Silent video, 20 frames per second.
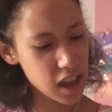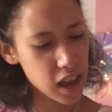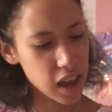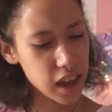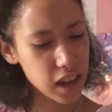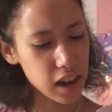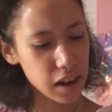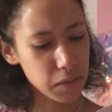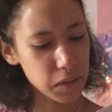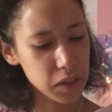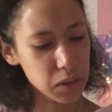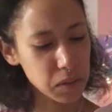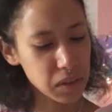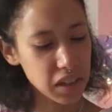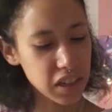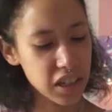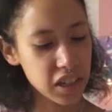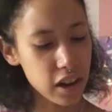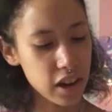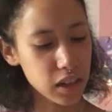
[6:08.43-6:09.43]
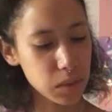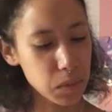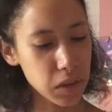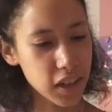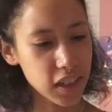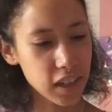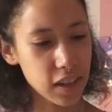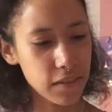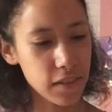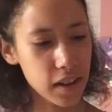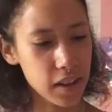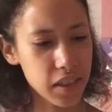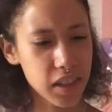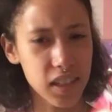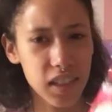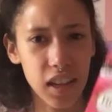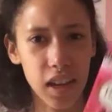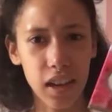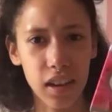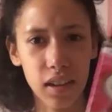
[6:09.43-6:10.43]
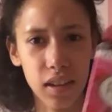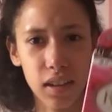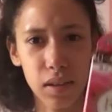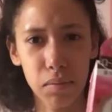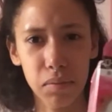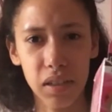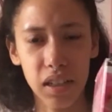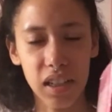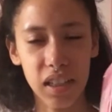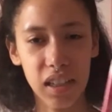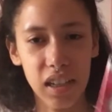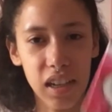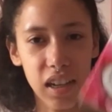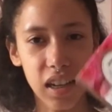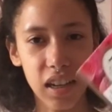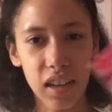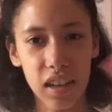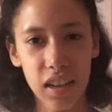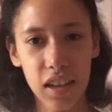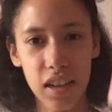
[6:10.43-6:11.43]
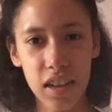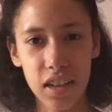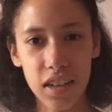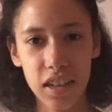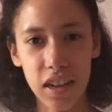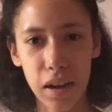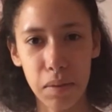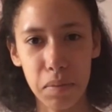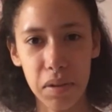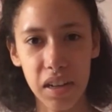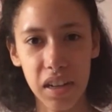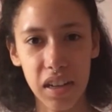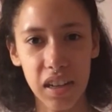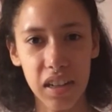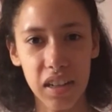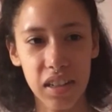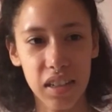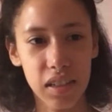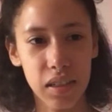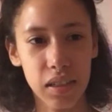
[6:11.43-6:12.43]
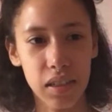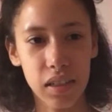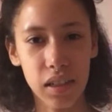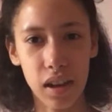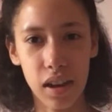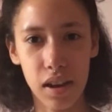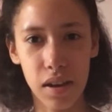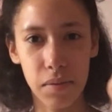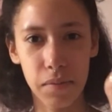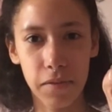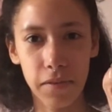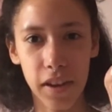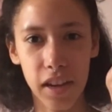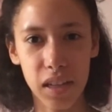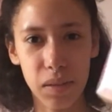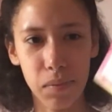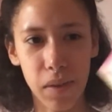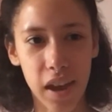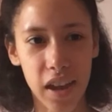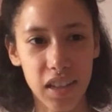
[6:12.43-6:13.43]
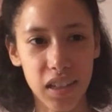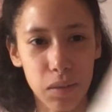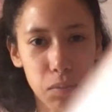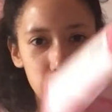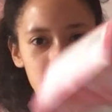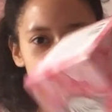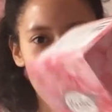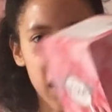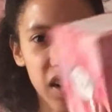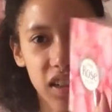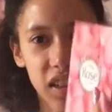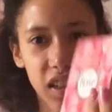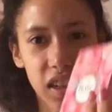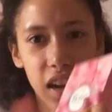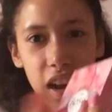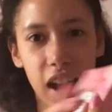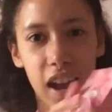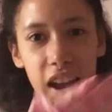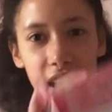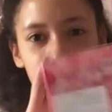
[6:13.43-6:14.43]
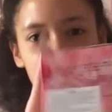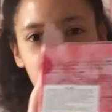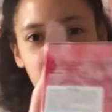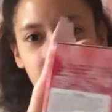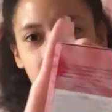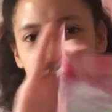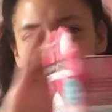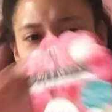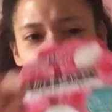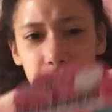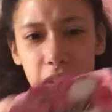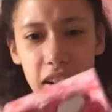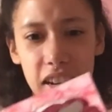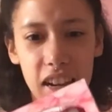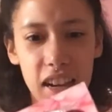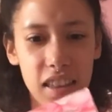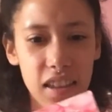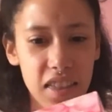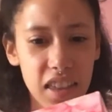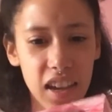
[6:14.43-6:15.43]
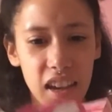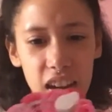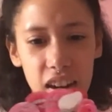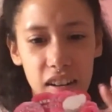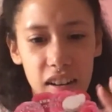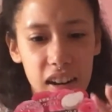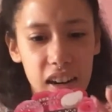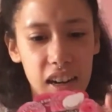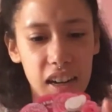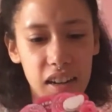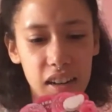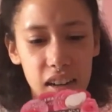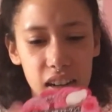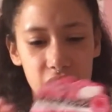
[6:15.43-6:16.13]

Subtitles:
and I was really shocked because I found this like completely Japanese face mask product, and I had no idea that they carried